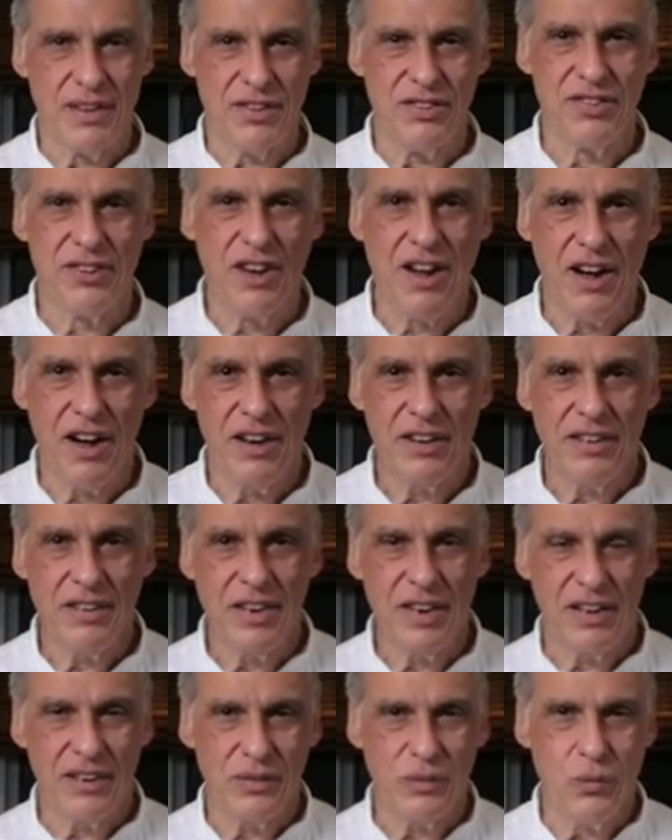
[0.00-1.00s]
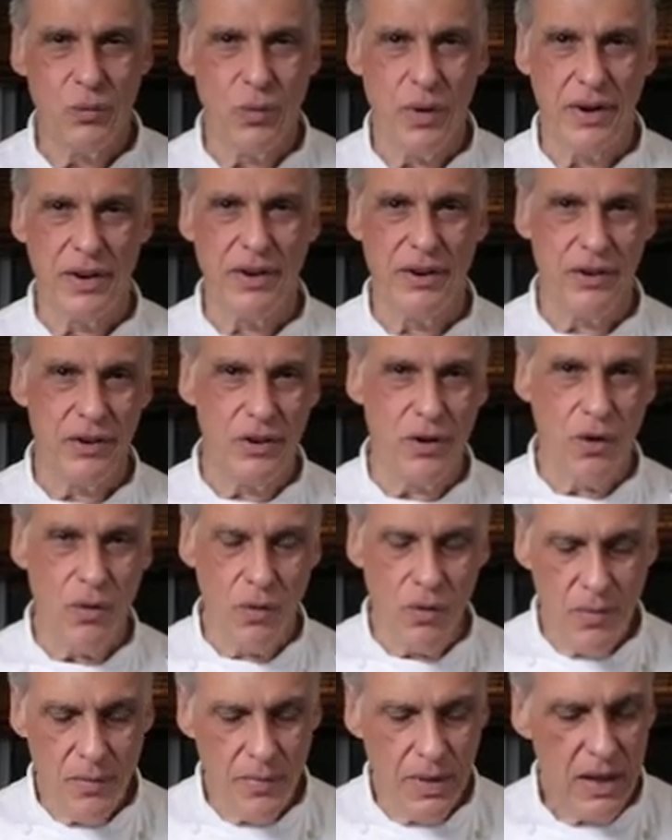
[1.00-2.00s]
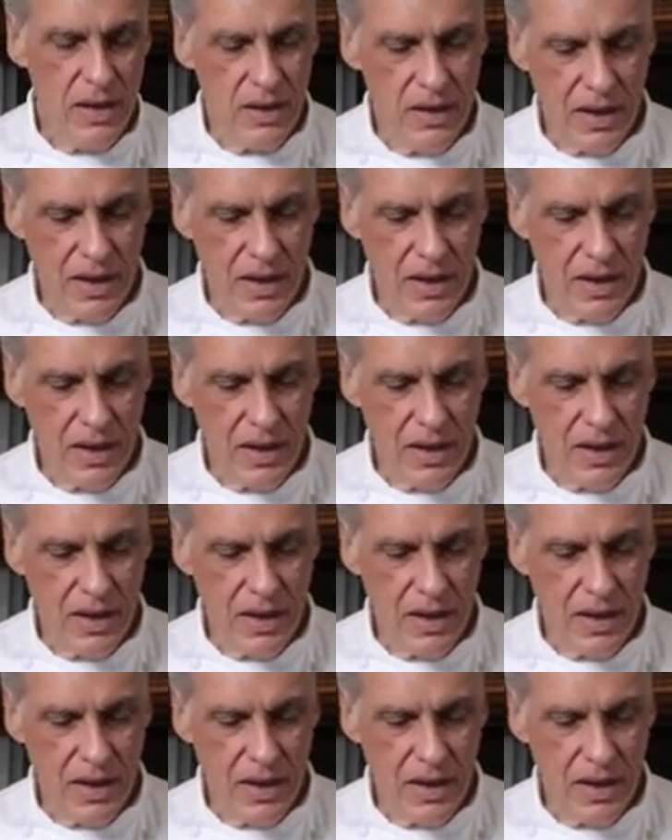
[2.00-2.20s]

is cut, ready to go.